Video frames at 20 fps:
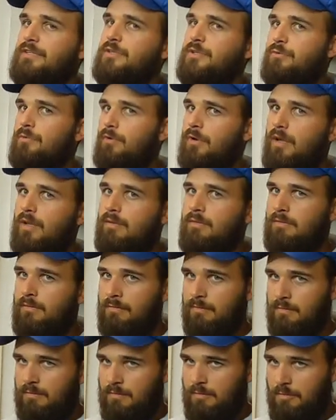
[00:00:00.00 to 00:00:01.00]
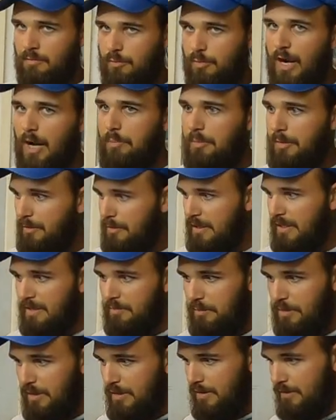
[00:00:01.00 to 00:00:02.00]
it to run properly
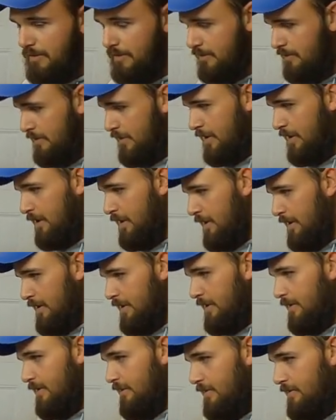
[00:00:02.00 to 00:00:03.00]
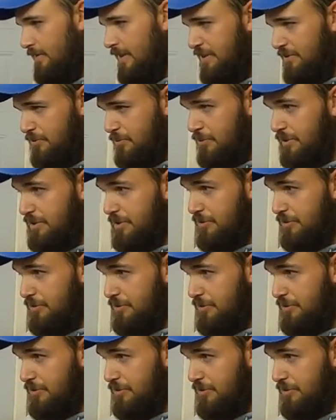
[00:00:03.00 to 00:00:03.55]
and be yeah less